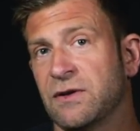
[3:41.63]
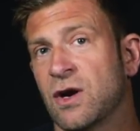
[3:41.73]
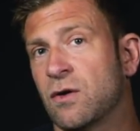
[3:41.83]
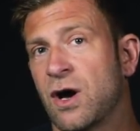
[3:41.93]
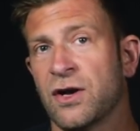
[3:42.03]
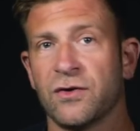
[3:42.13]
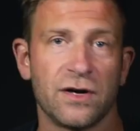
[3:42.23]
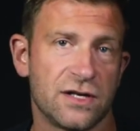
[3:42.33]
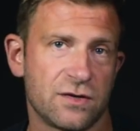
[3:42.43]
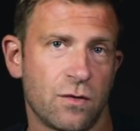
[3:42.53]
you know,
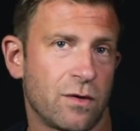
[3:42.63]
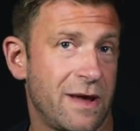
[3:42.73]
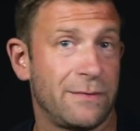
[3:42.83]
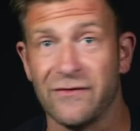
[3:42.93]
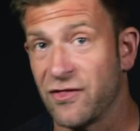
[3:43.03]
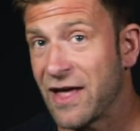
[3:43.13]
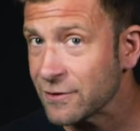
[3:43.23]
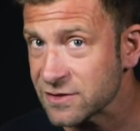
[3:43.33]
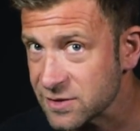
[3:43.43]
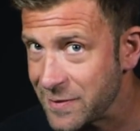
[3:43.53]
hundreds or maybe even
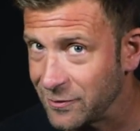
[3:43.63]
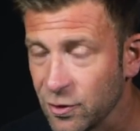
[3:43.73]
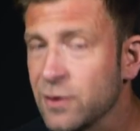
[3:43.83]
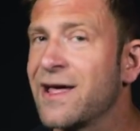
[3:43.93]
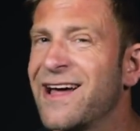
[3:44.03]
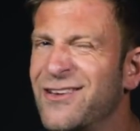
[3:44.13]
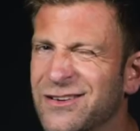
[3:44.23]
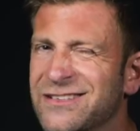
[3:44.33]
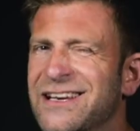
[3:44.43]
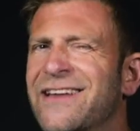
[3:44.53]
thousands of people doing that, you
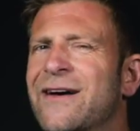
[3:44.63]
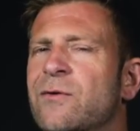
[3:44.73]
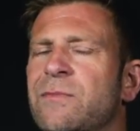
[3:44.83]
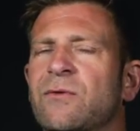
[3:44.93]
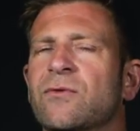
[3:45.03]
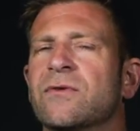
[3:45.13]
can see how that would be,